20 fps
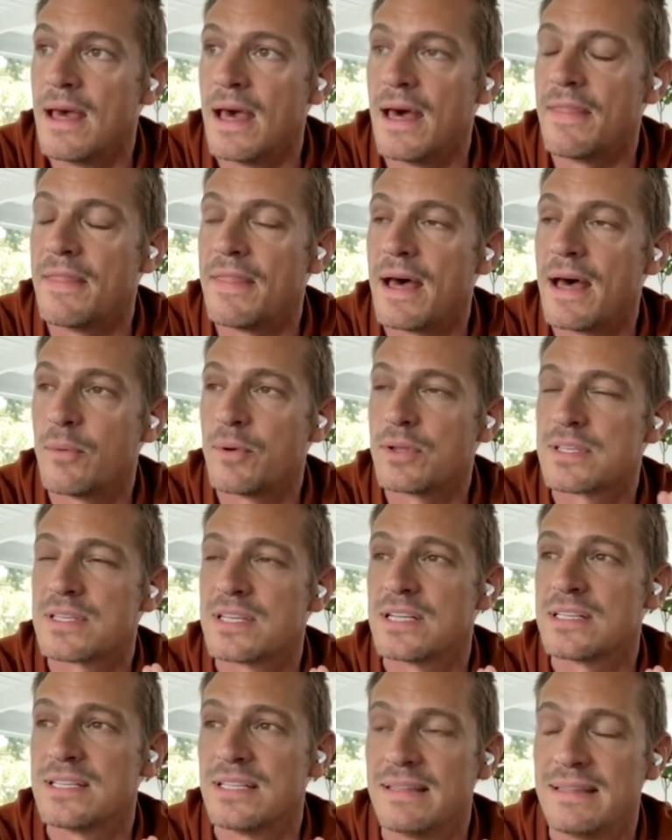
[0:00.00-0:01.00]
that was
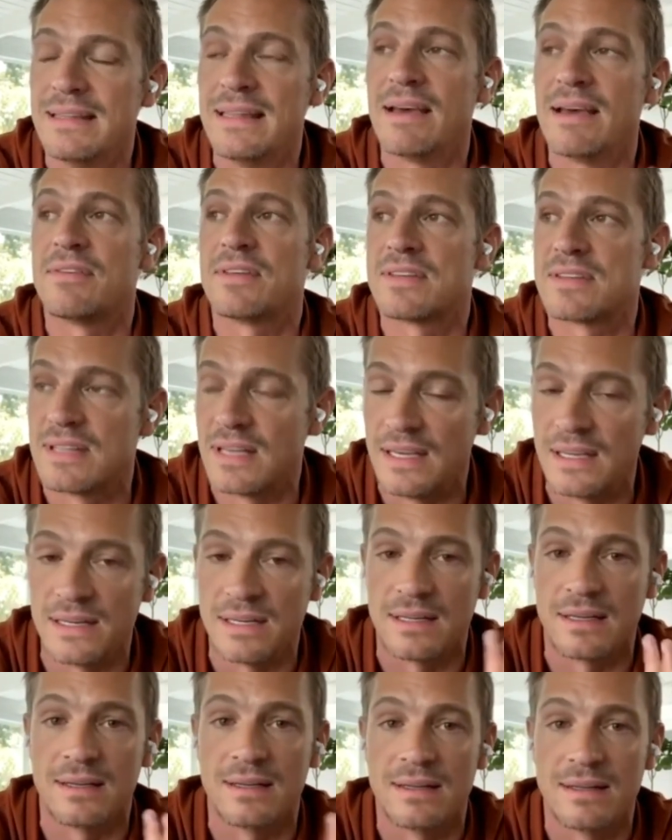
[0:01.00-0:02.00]
such a
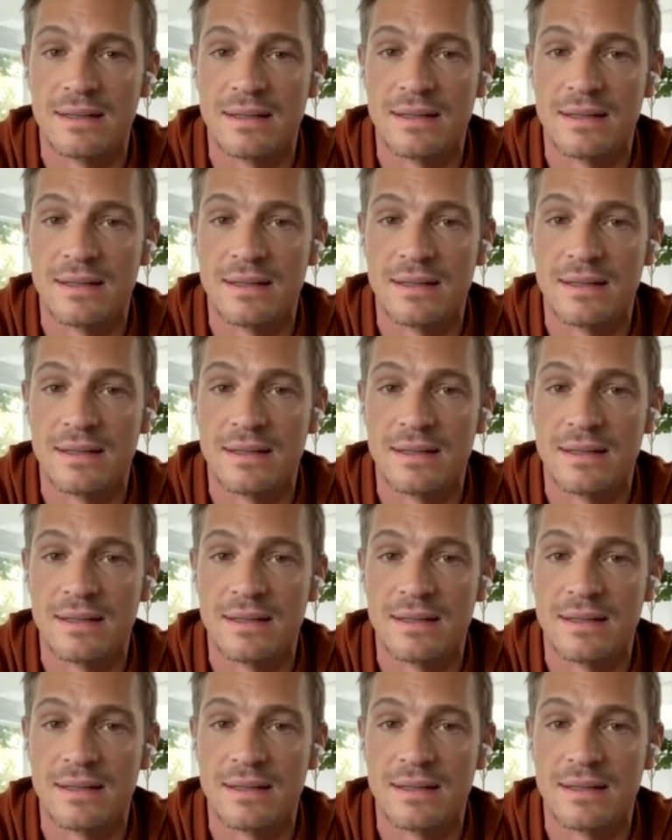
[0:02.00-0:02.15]
devastating